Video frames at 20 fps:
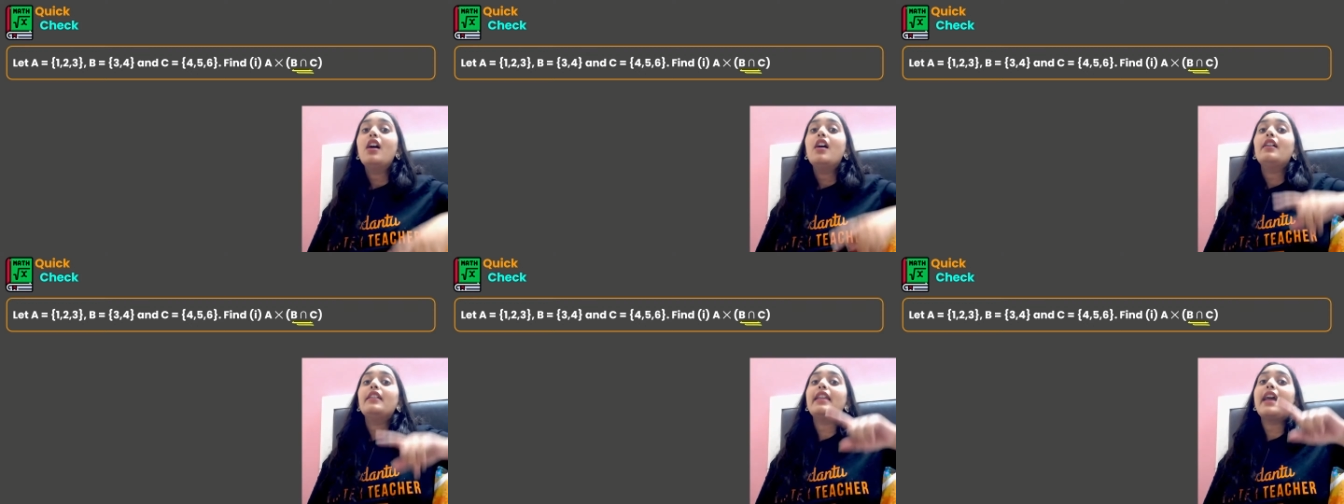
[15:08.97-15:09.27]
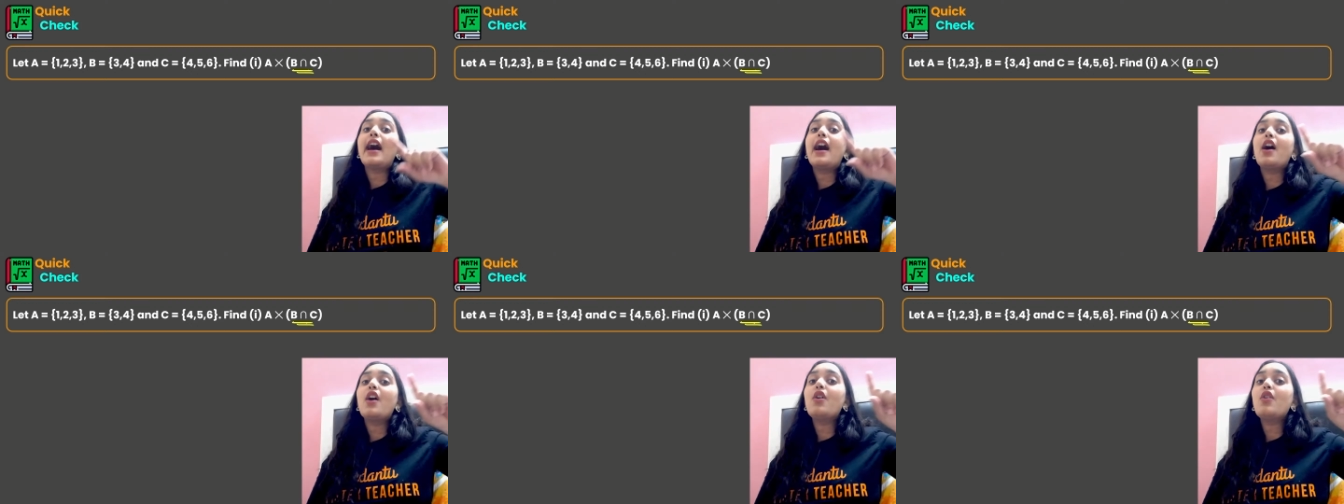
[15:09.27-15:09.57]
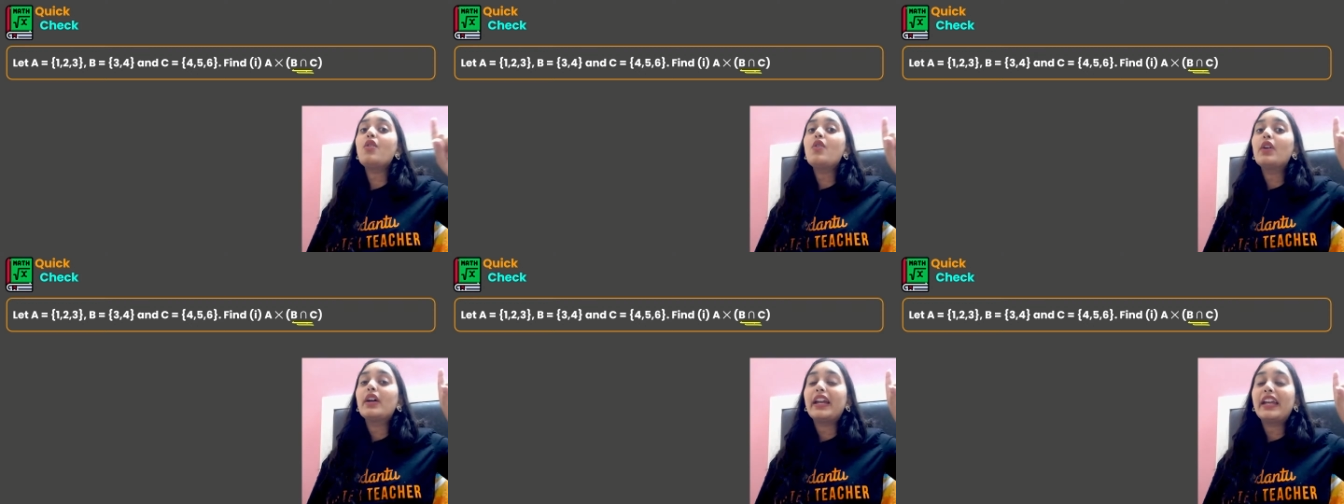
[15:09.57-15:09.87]
Now,
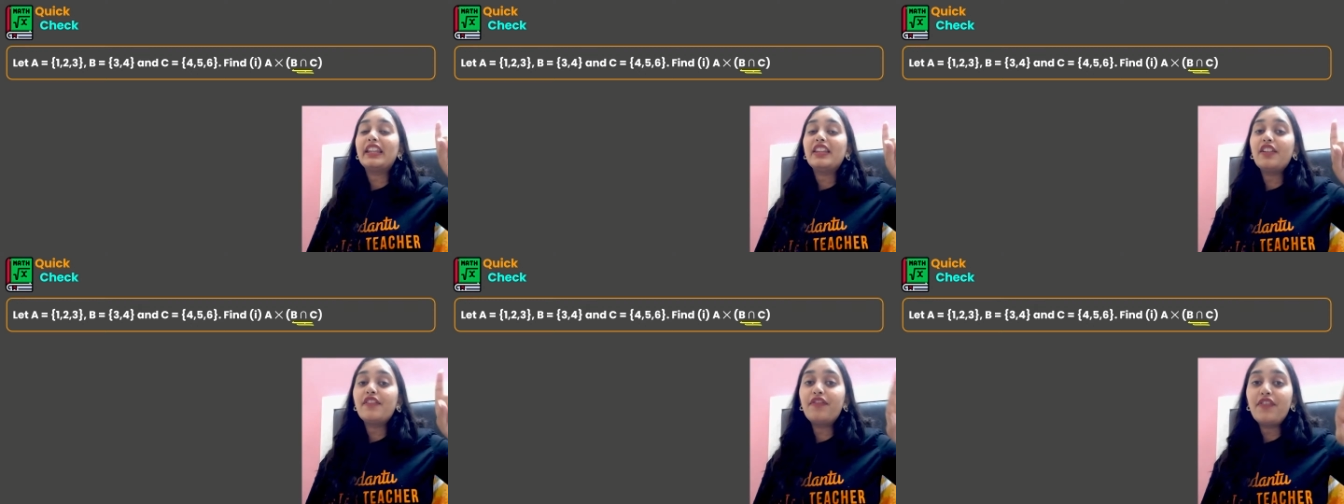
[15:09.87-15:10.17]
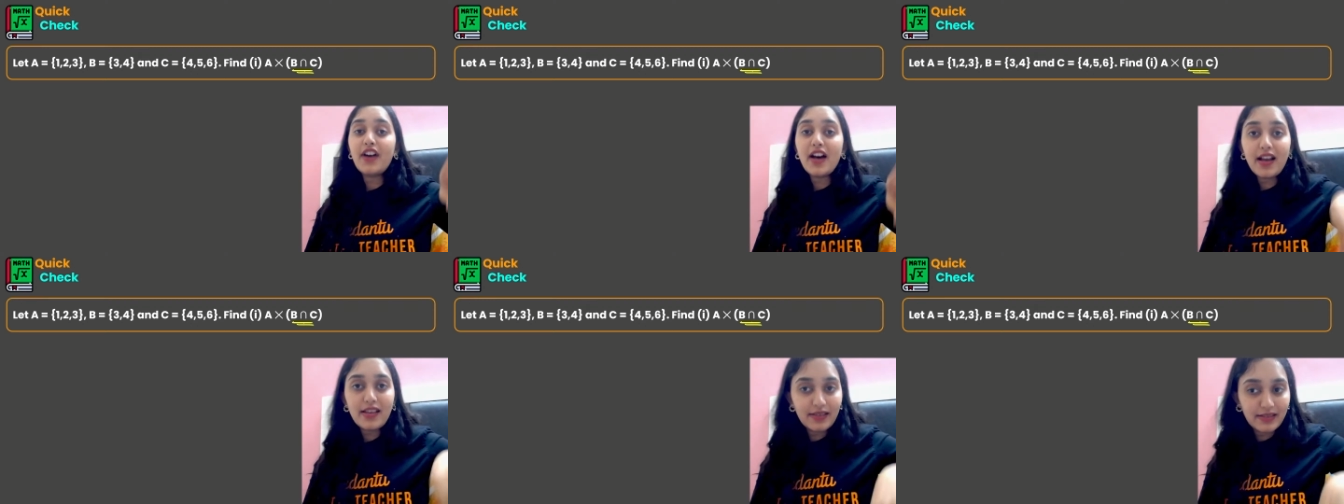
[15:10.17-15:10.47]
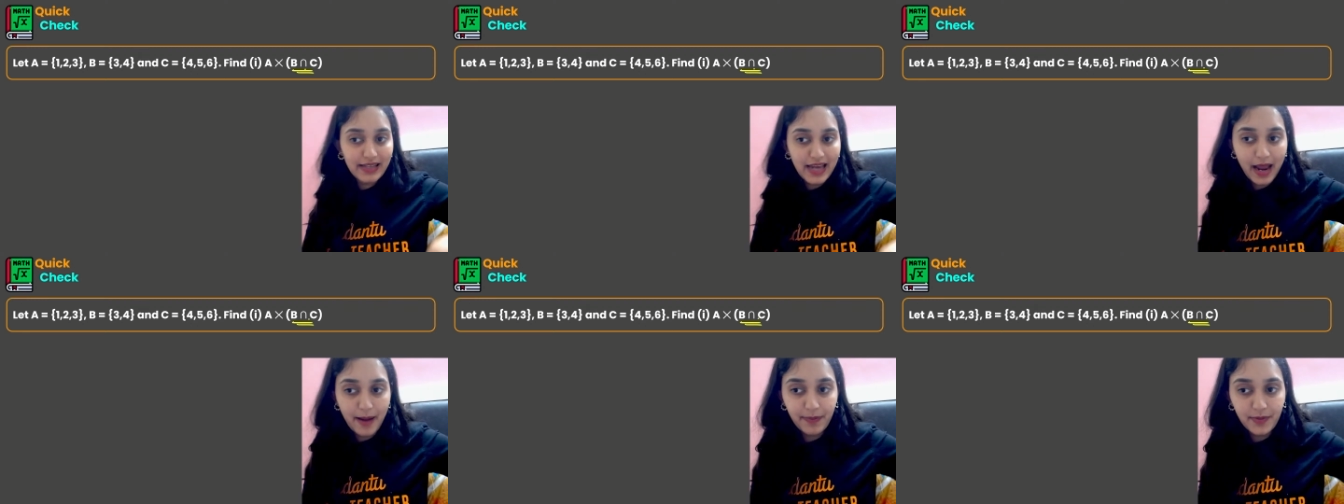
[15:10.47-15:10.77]
in the first
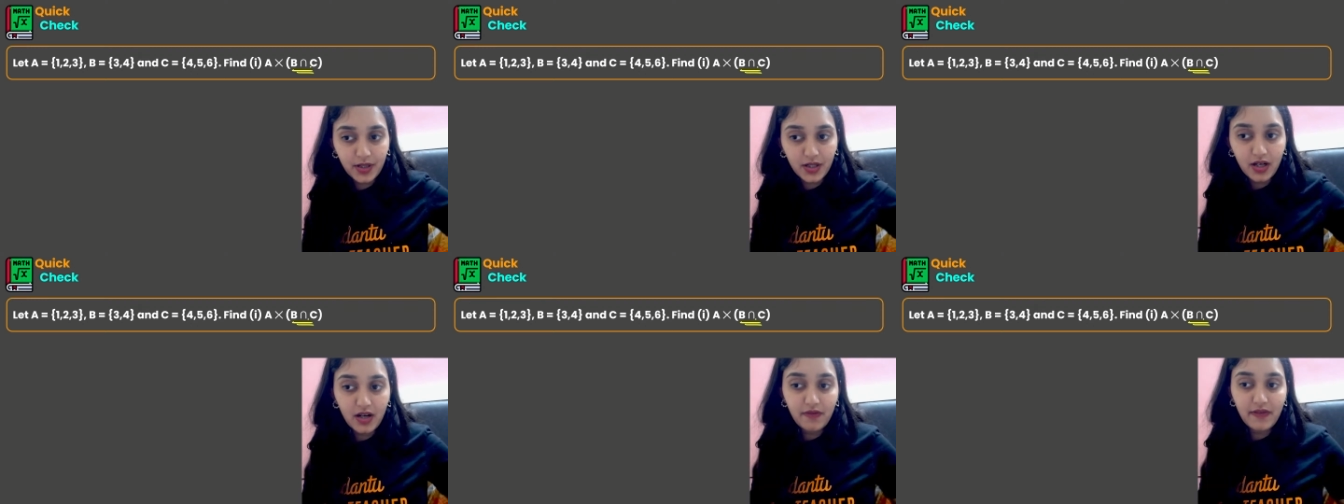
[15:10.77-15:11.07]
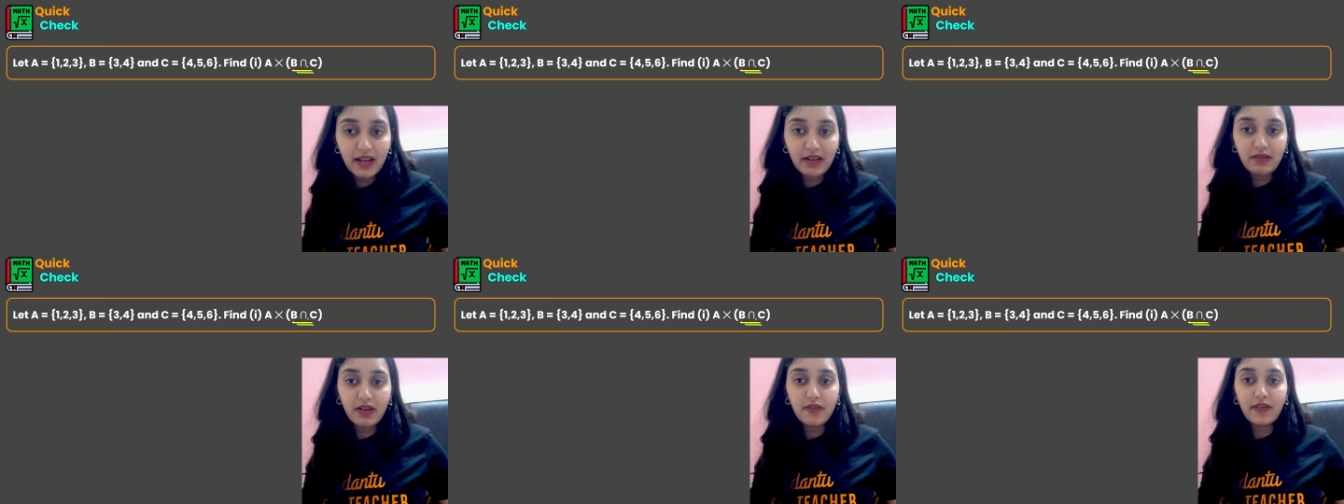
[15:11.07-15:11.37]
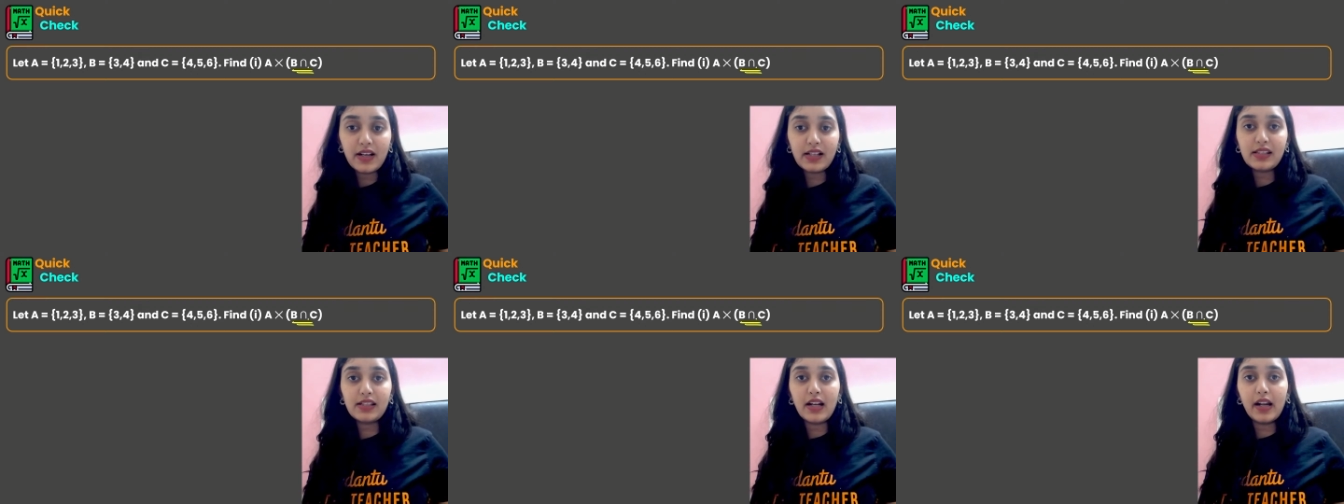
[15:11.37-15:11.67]
chapter, when we
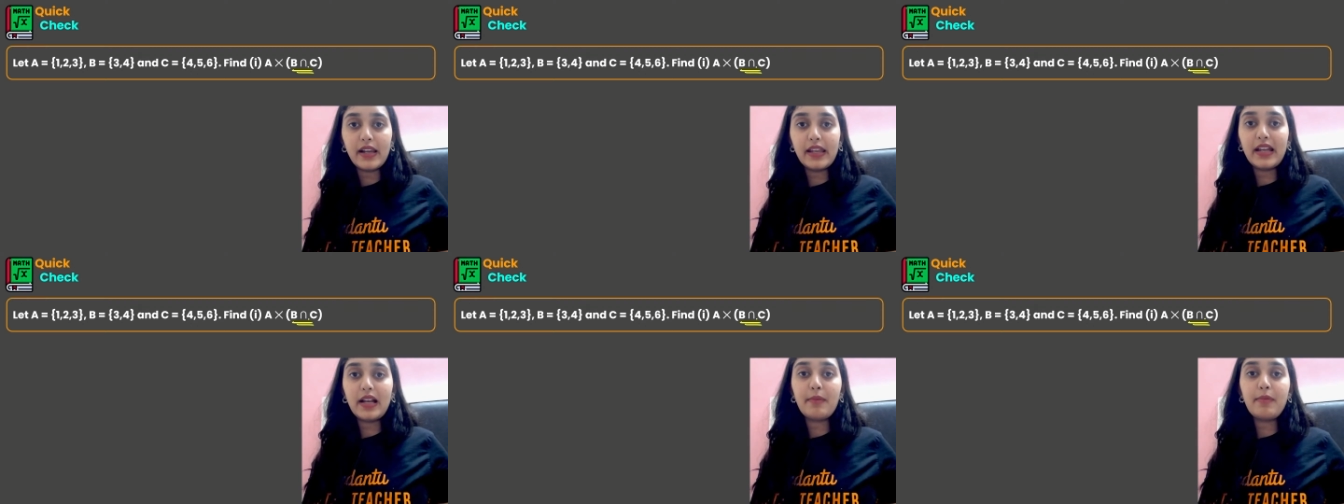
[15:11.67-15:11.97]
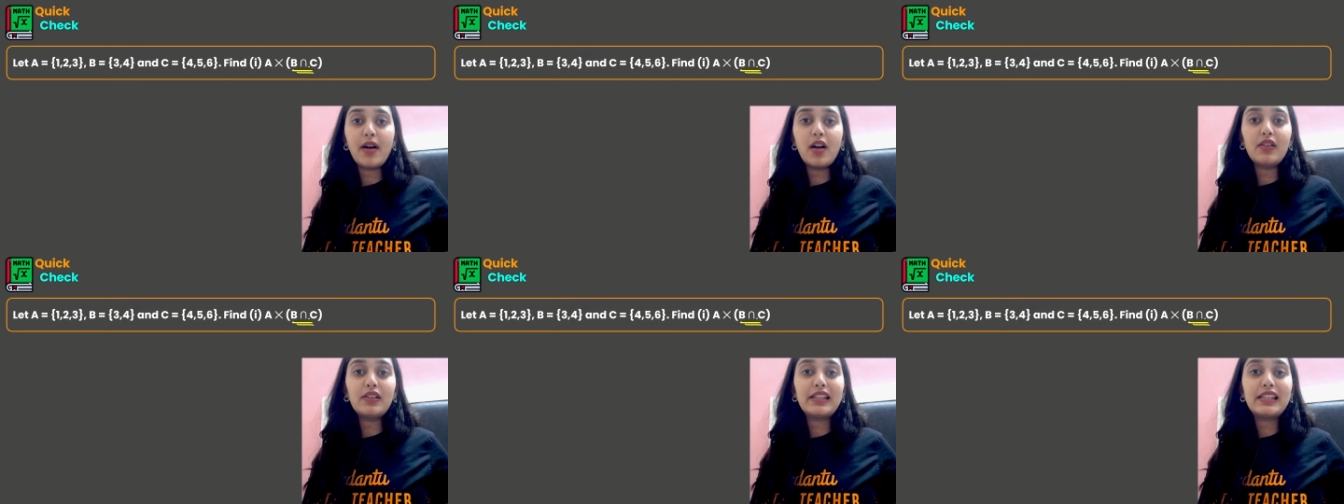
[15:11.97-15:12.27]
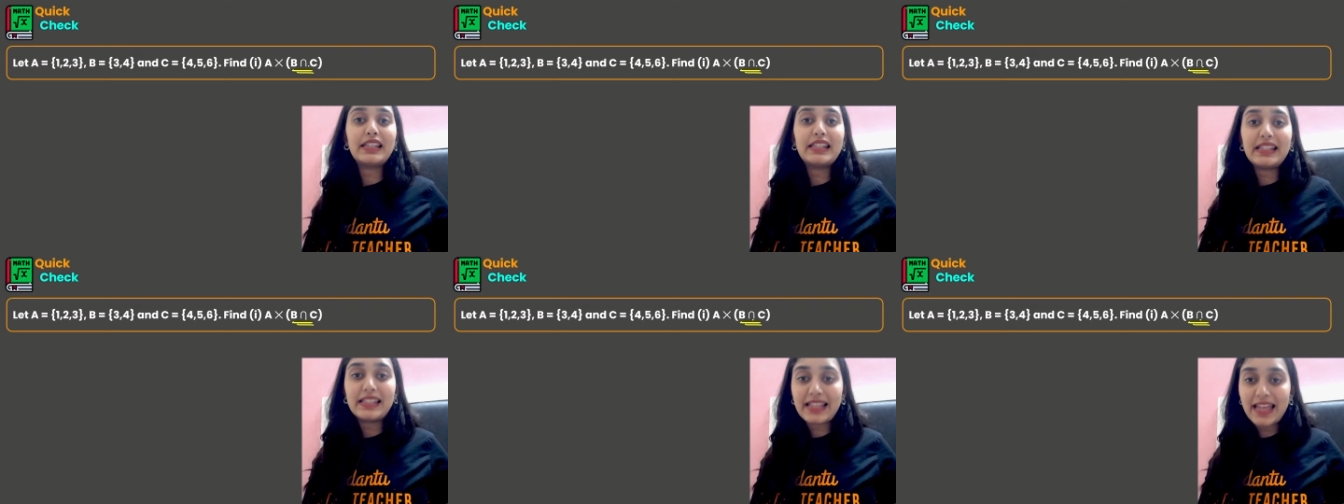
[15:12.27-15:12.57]
were studying about
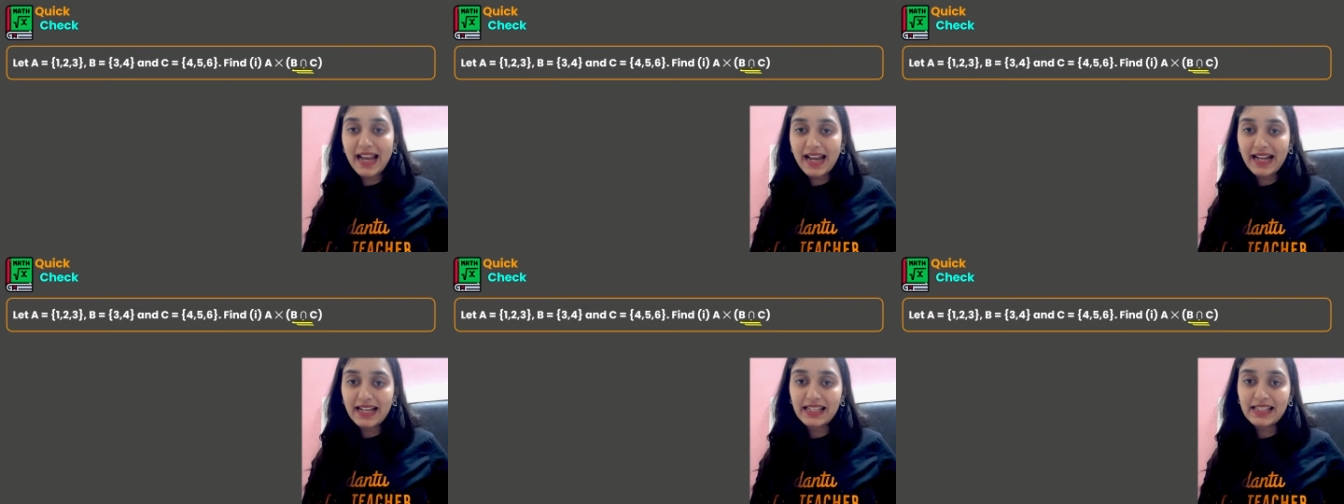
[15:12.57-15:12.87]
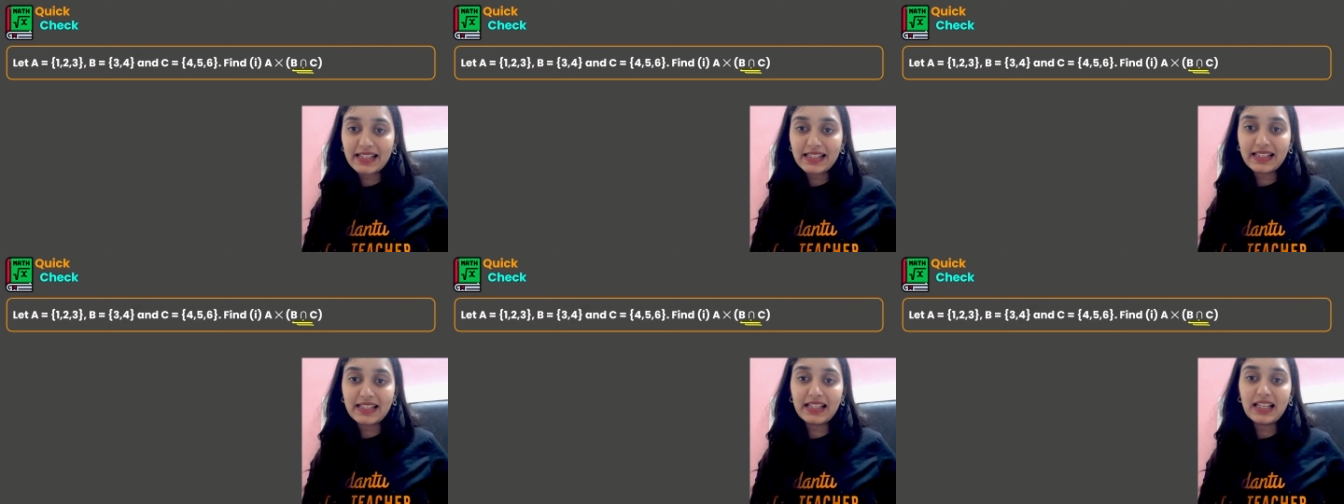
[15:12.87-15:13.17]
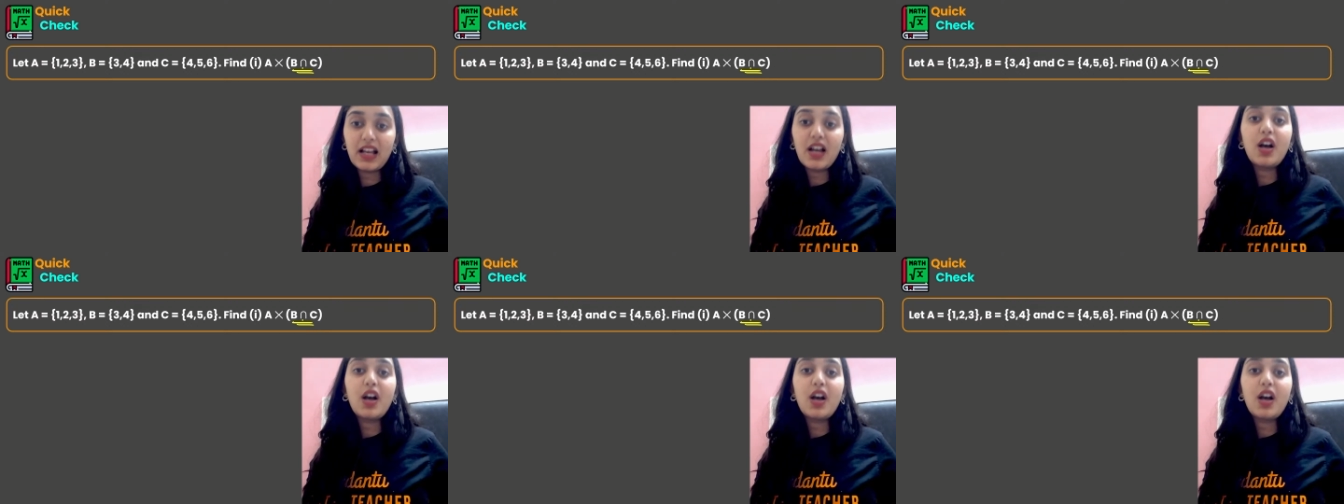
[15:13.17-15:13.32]
sets,